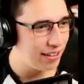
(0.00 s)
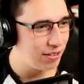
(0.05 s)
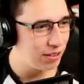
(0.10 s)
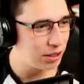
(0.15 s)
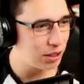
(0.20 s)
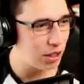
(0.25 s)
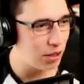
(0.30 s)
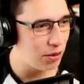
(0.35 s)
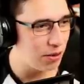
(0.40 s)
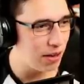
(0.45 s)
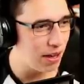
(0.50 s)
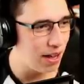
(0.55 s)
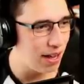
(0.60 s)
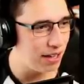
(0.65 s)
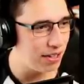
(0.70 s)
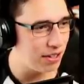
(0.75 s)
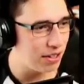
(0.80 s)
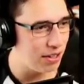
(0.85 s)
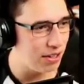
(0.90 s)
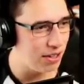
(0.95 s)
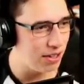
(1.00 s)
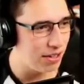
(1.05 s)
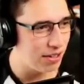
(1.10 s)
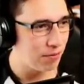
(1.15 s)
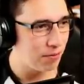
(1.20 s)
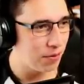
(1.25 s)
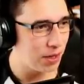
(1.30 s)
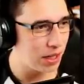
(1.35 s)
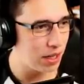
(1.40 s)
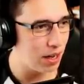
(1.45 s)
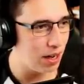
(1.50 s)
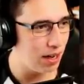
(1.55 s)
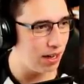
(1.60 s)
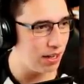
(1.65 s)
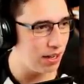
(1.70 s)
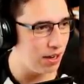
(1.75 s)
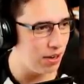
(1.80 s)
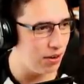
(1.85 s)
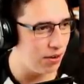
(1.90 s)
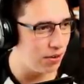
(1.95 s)
What's going on, dude? What do you call
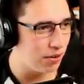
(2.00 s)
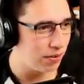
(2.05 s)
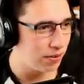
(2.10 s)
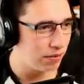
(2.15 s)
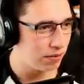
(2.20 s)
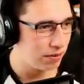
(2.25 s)
you?